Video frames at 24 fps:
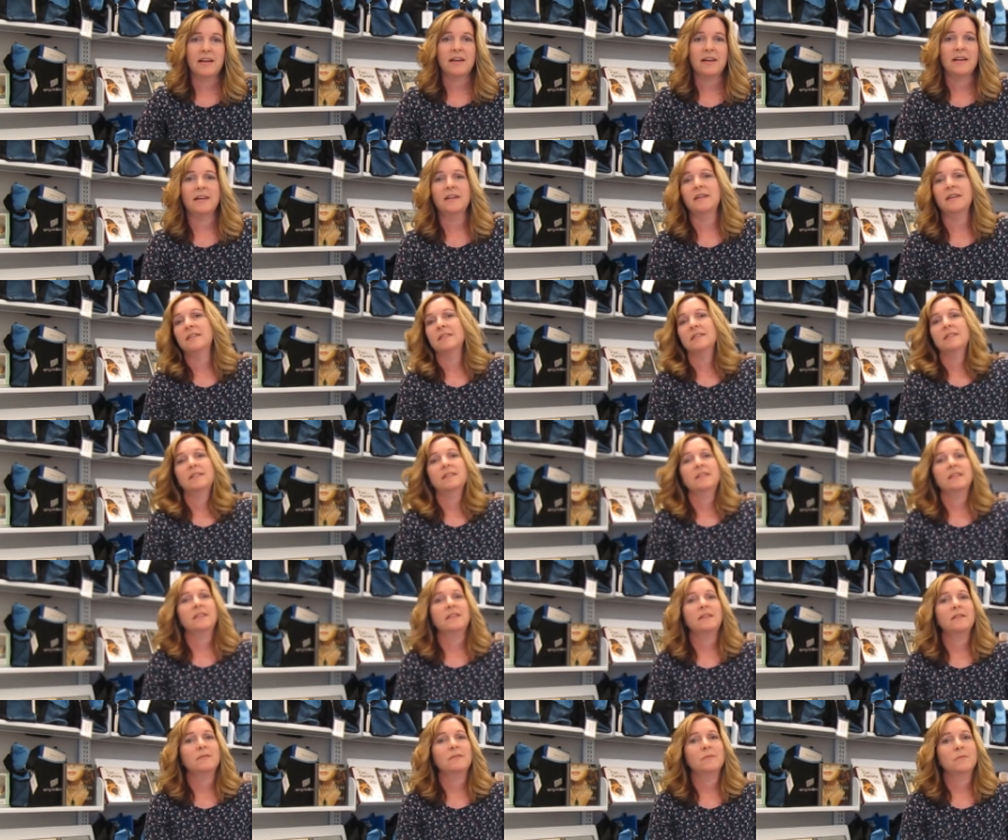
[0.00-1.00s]
uh,
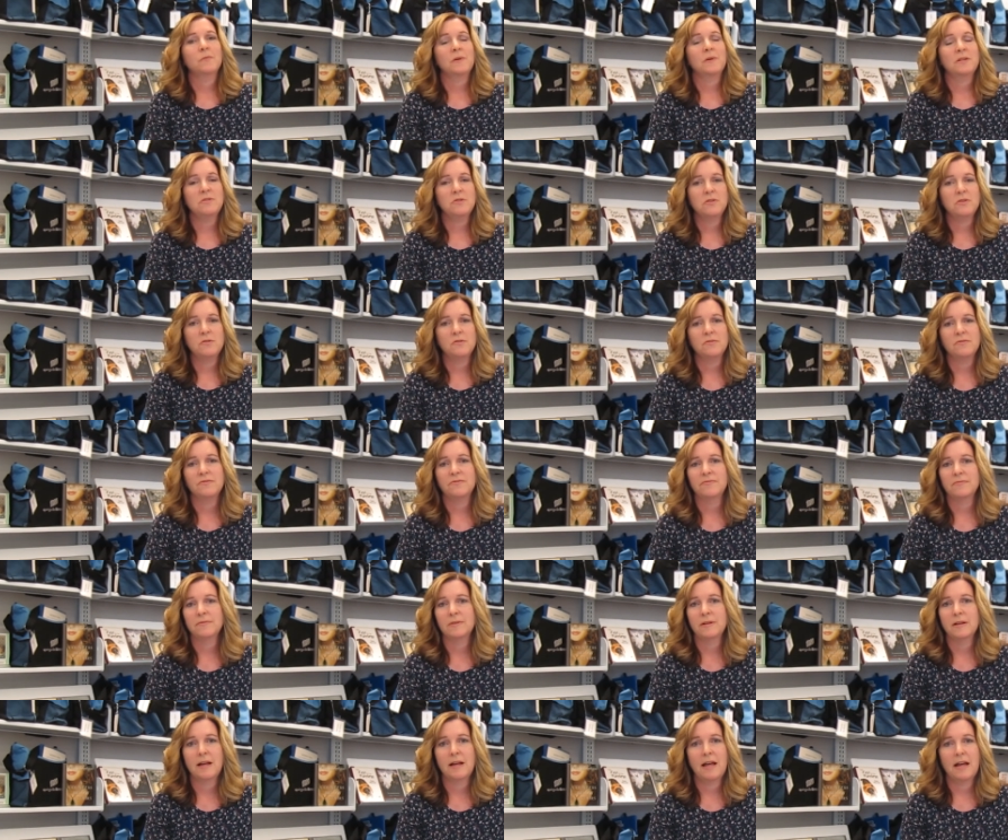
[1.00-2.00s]
once you've
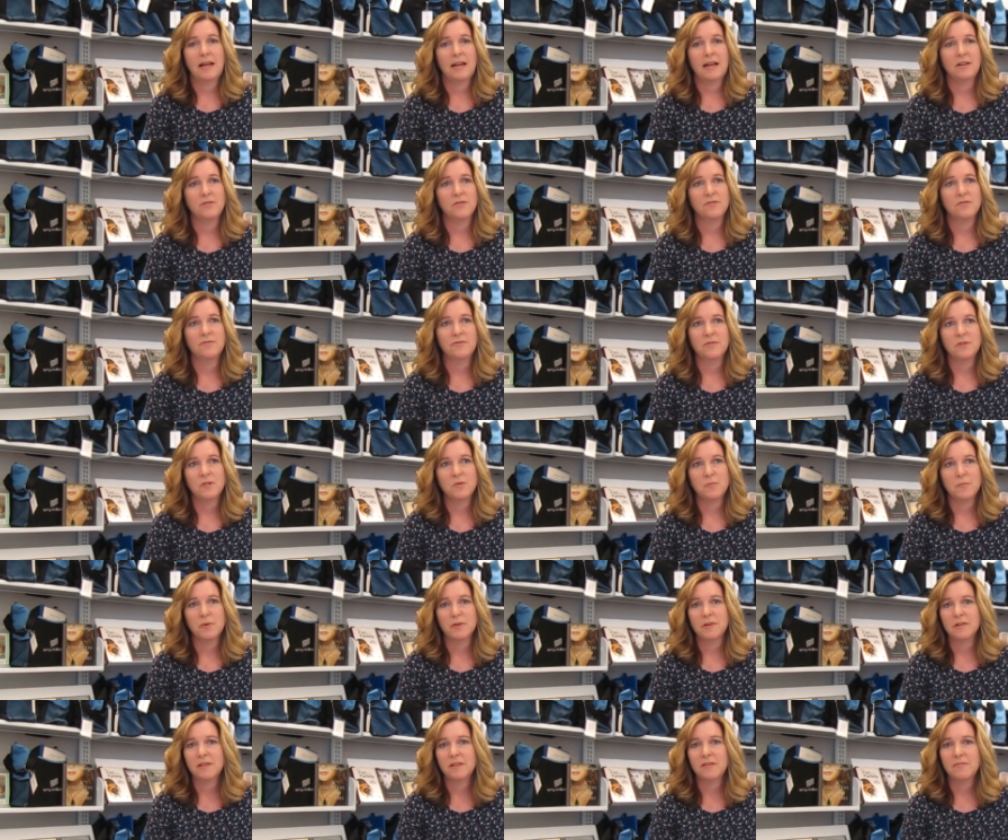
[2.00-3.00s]
had your first
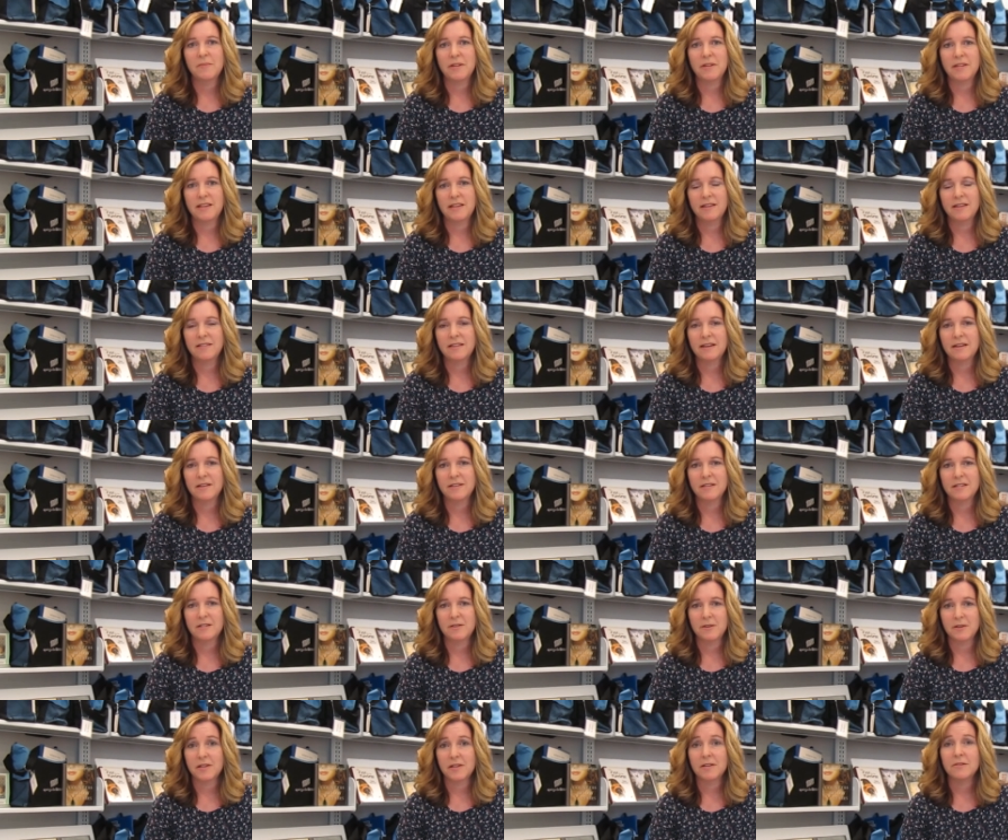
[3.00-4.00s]
book club meeting
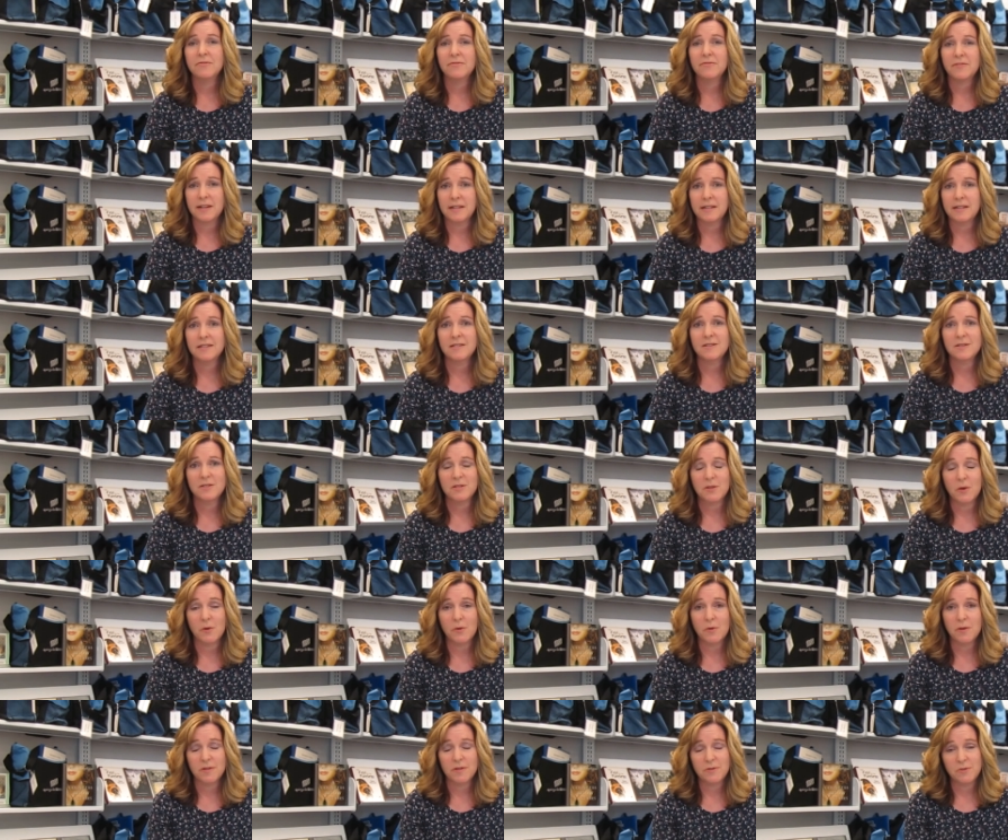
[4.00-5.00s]
that you're going to find it
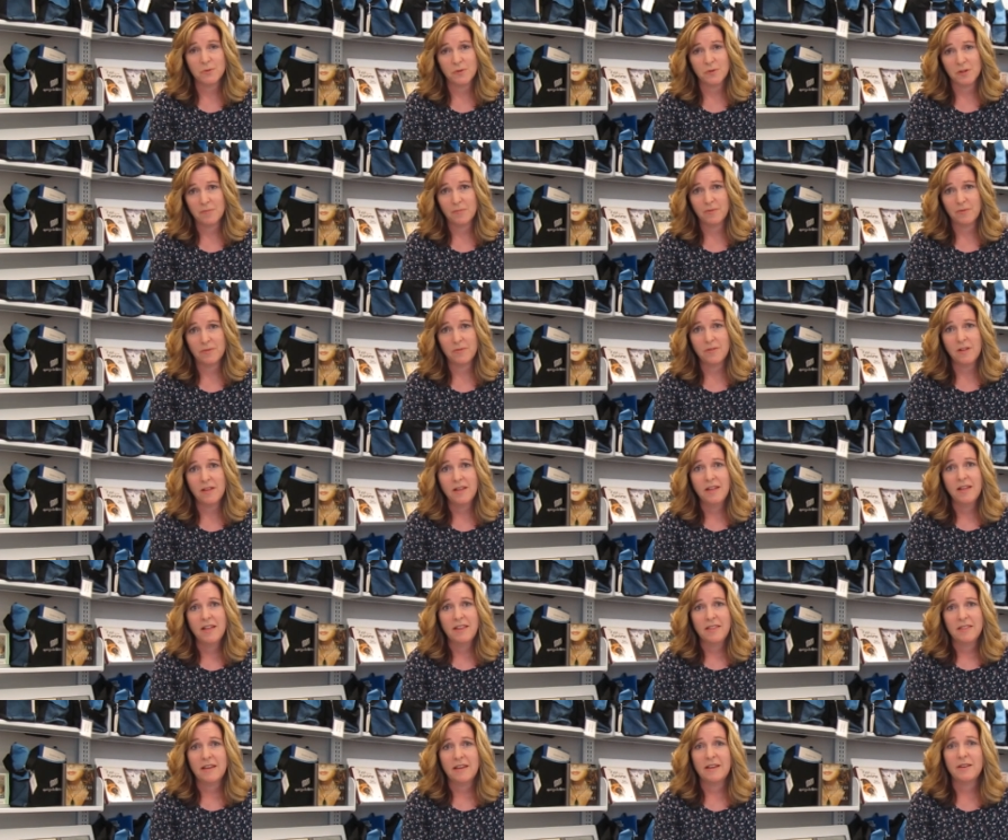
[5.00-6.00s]
so enjoyable
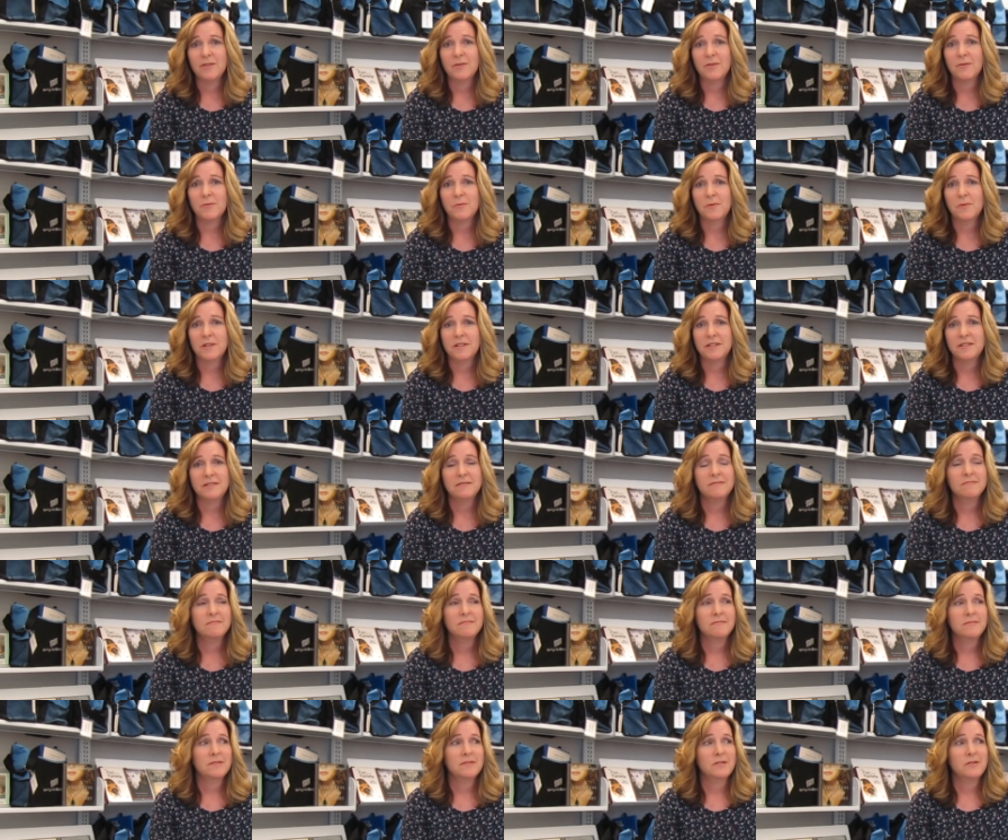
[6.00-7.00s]
that you'll want to
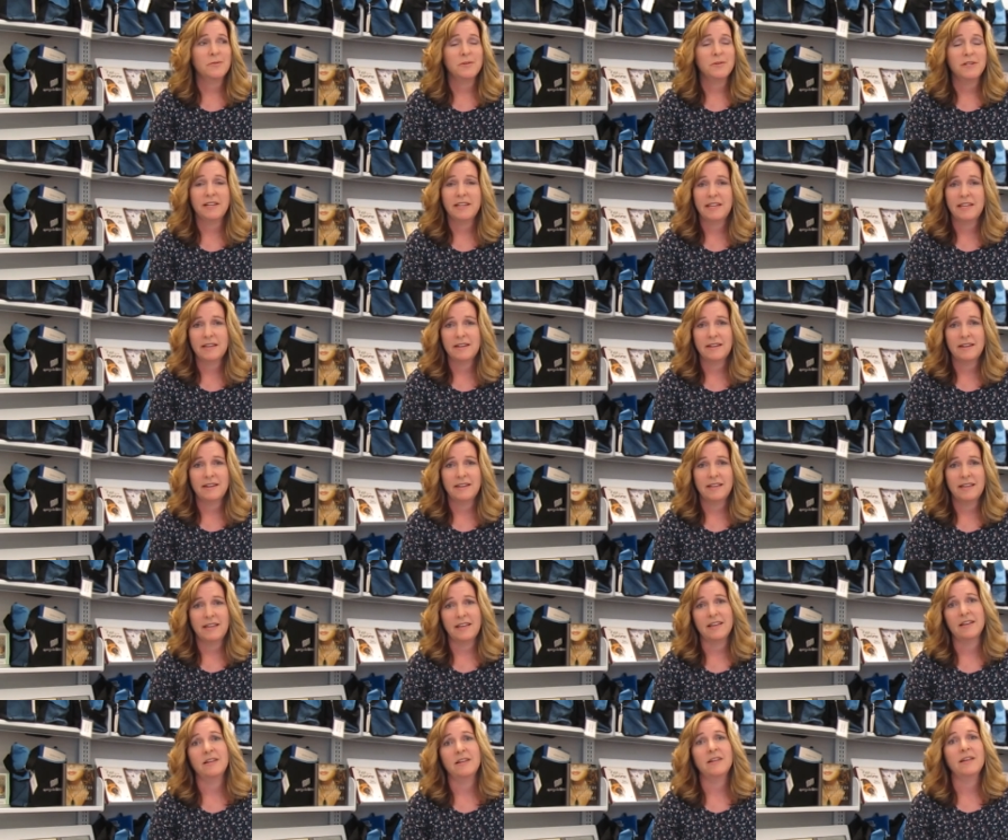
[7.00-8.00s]
do it again and
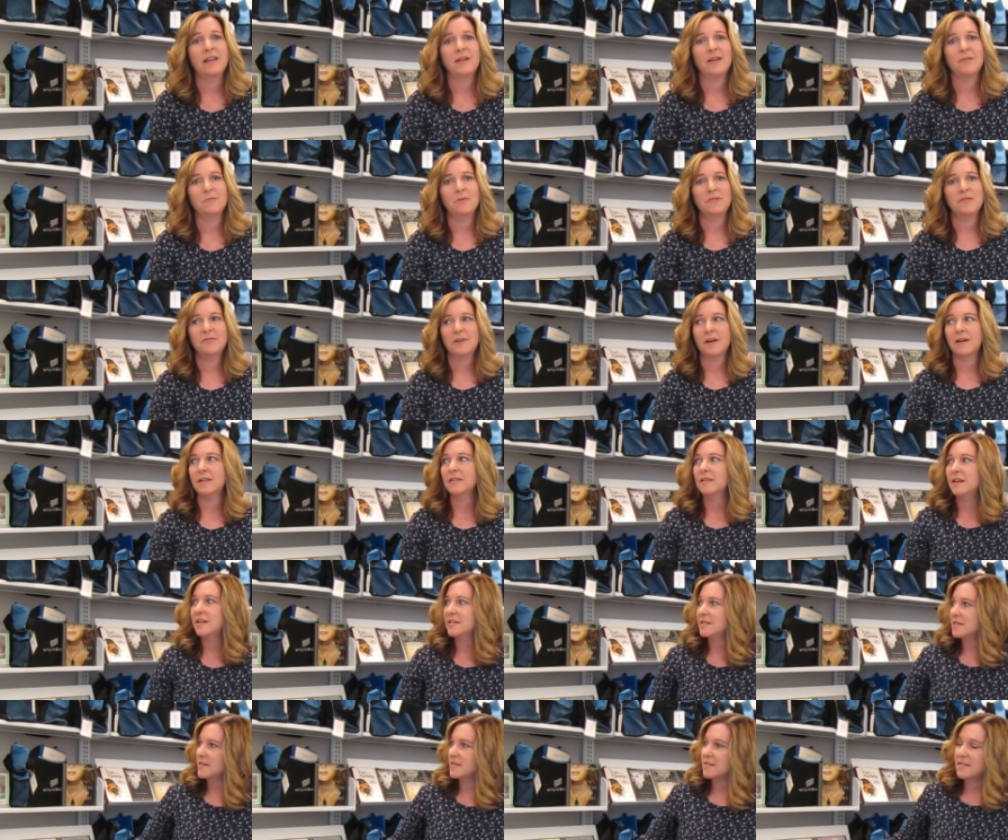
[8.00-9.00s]
again and we've got
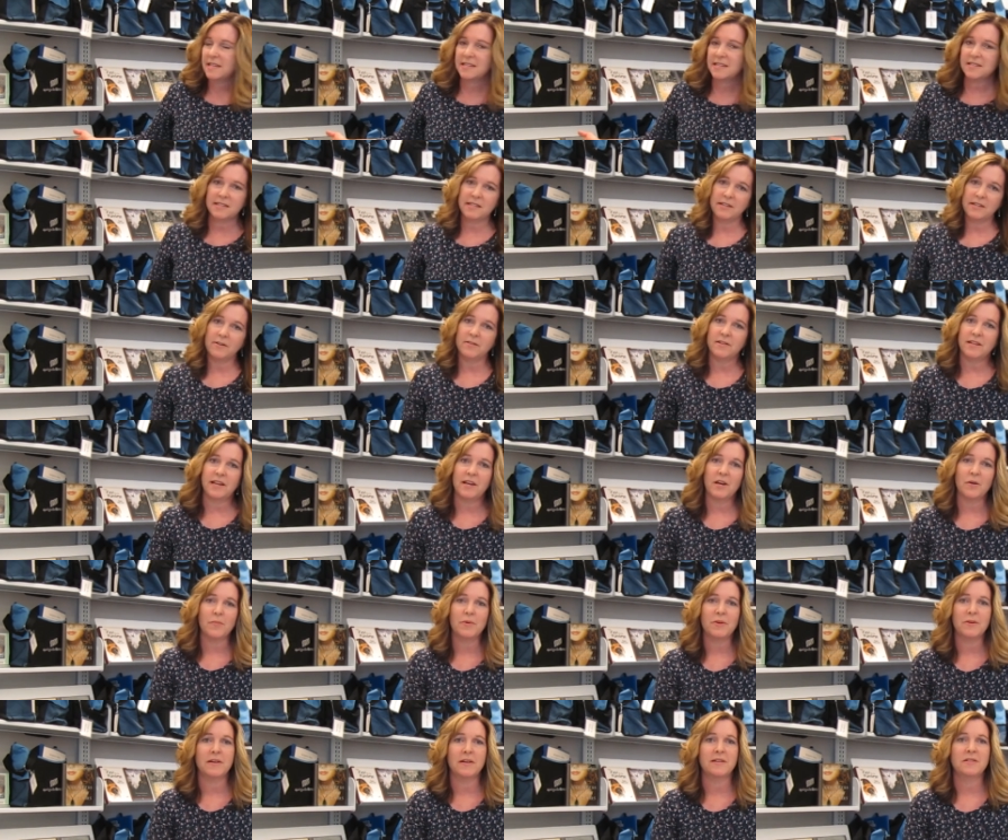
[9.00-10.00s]
lots of sets here to
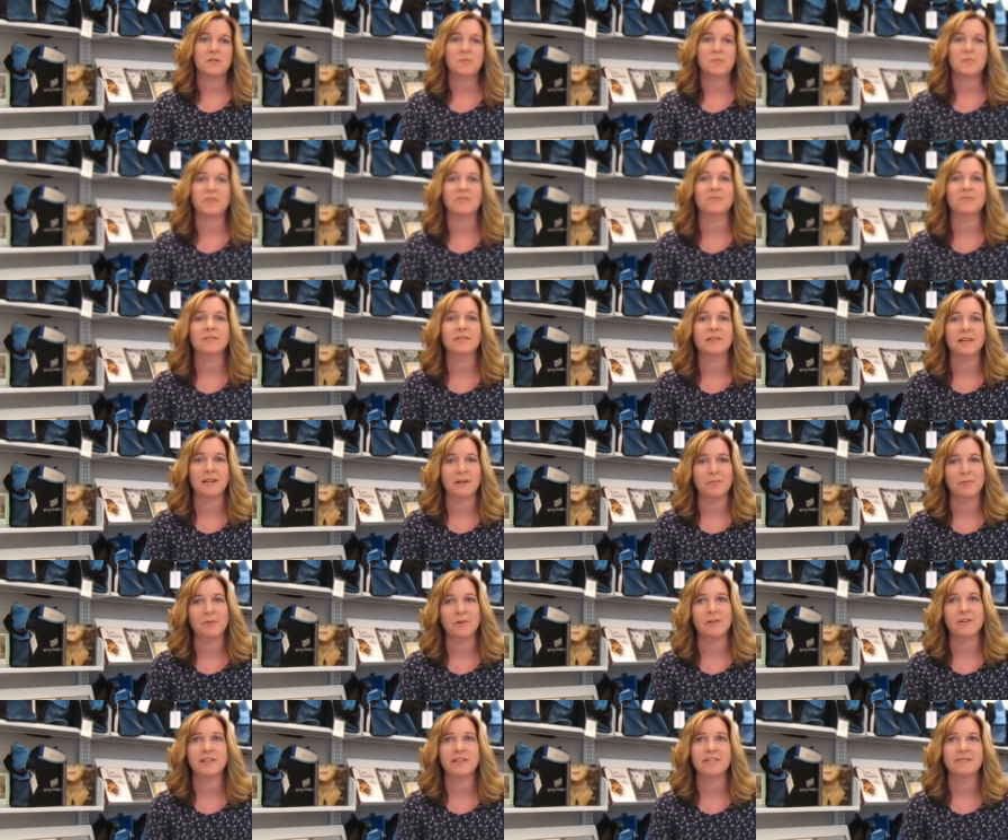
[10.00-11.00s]
help you at Springfield
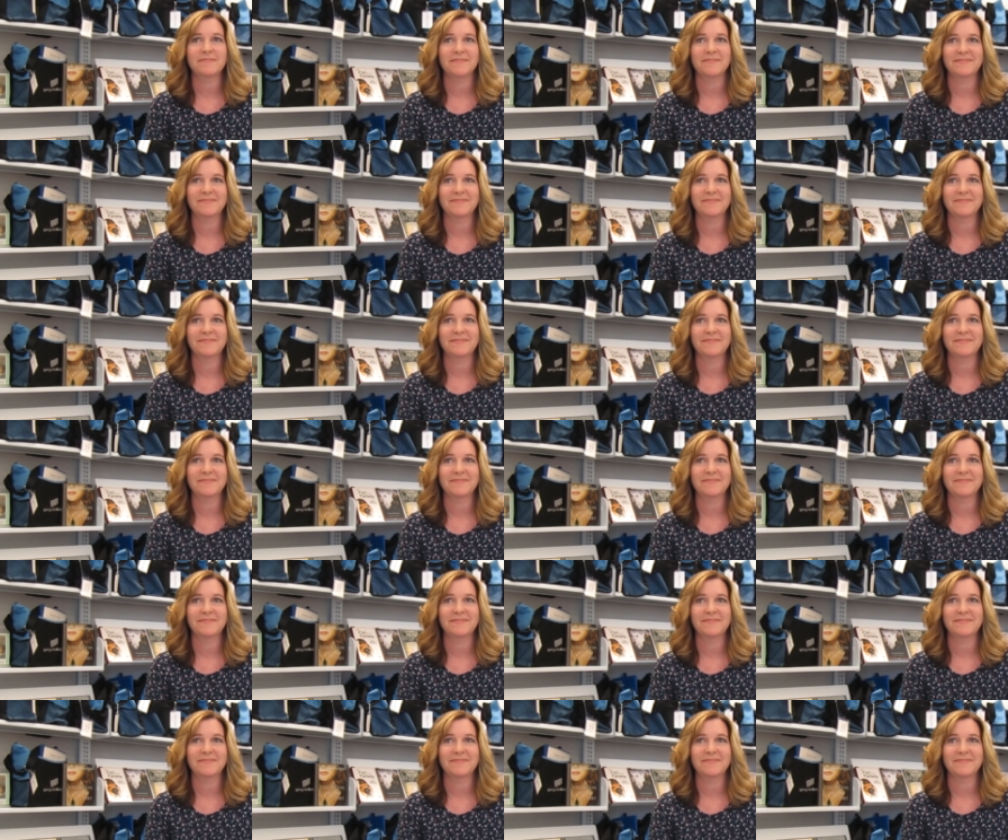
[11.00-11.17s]
Library.